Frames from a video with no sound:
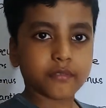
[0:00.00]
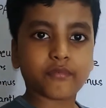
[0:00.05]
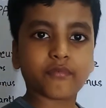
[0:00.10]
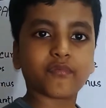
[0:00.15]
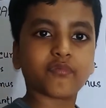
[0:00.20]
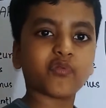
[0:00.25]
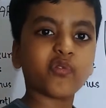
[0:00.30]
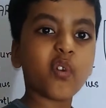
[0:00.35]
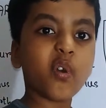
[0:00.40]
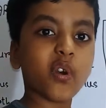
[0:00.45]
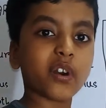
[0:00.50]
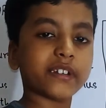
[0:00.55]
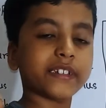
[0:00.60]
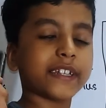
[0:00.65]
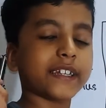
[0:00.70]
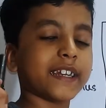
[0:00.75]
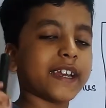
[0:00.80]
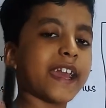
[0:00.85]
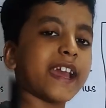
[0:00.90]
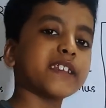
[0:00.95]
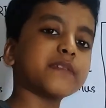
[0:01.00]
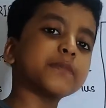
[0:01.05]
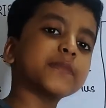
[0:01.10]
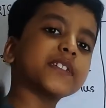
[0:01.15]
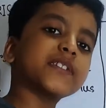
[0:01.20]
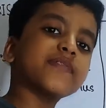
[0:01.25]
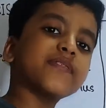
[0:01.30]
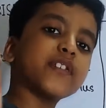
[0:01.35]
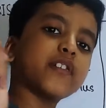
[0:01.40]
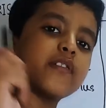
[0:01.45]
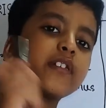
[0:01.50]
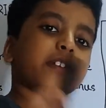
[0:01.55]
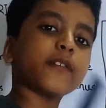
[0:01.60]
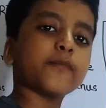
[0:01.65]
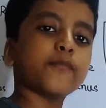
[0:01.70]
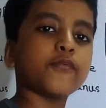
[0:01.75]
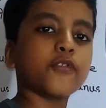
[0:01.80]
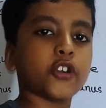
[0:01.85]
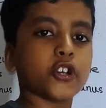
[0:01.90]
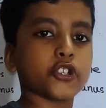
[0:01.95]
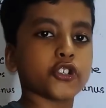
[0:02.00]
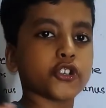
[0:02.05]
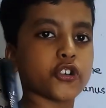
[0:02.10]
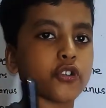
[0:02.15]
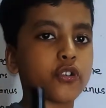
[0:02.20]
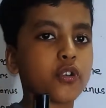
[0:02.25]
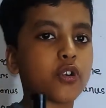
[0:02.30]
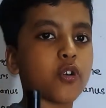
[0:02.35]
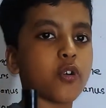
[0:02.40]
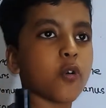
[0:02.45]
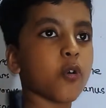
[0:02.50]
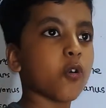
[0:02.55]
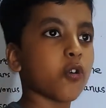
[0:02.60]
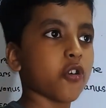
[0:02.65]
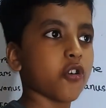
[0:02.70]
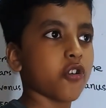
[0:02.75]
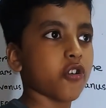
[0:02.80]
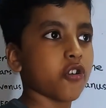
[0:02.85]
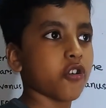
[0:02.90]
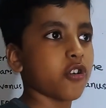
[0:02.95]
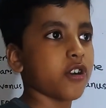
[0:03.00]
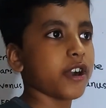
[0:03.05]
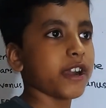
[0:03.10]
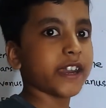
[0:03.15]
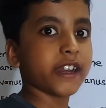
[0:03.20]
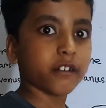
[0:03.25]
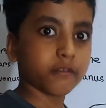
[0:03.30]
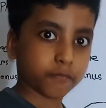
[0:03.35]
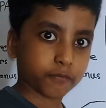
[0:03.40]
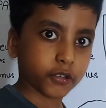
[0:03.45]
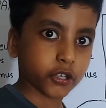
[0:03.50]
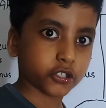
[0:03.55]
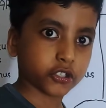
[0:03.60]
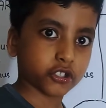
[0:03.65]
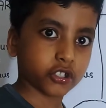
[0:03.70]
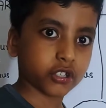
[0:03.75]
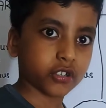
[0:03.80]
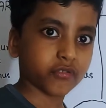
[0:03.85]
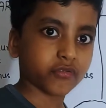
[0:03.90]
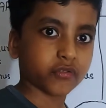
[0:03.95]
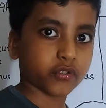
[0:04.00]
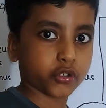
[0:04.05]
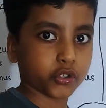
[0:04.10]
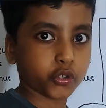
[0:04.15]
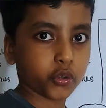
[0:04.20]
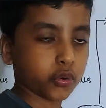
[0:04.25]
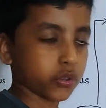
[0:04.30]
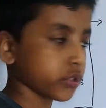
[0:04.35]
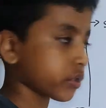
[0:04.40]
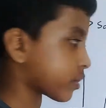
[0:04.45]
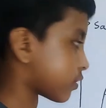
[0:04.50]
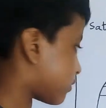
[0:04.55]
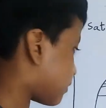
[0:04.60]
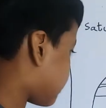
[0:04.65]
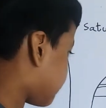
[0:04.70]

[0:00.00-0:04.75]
for that atmospheric pressure, or air pressure for short.